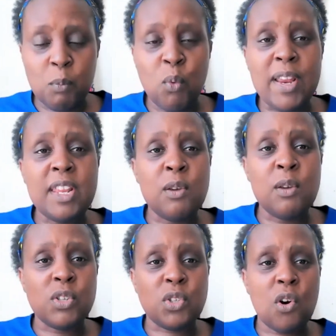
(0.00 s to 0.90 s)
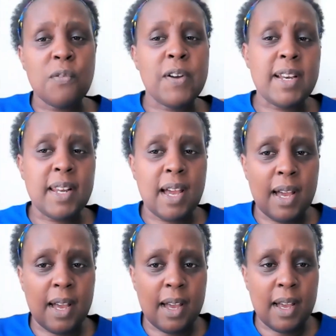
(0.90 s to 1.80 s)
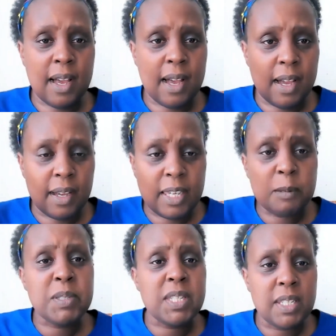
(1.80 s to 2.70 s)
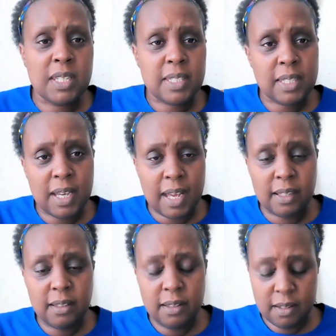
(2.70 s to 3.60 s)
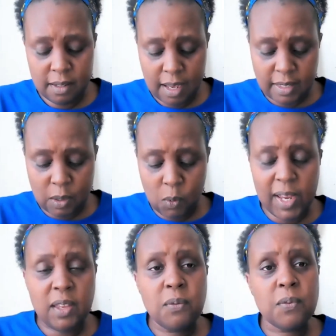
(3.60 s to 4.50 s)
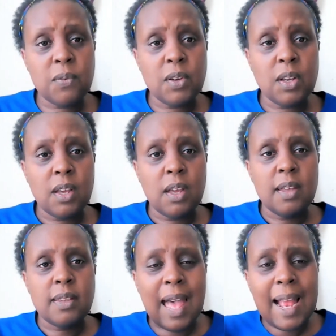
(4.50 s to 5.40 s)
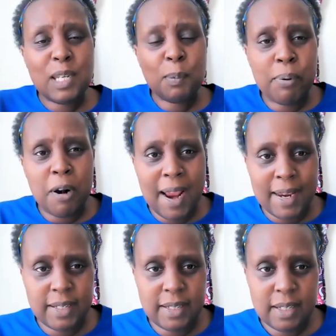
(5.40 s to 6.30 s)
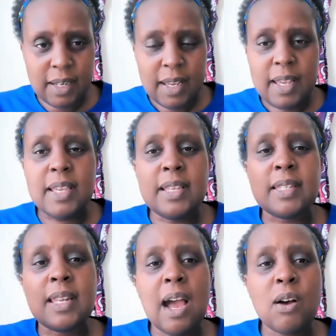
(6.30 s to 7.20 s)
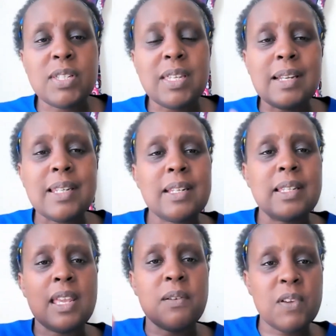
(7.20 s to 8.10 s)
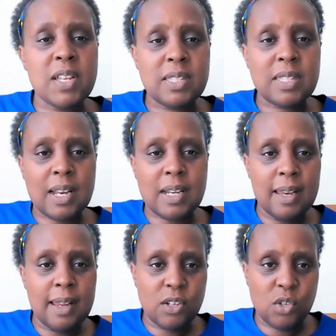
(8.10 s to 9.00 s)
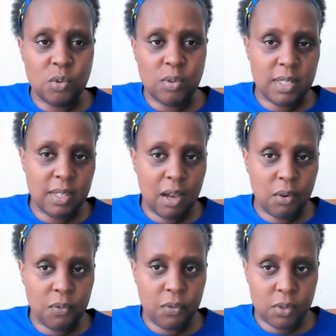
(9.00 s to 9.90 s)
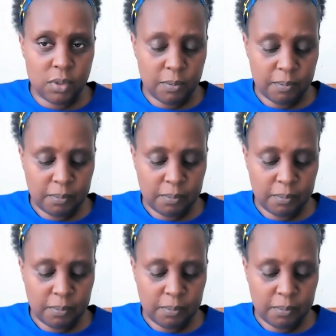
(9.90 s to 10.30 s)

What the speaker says: when he was offered a Kipsigis girl as a wife, that pride is now started the events that led to his downfall.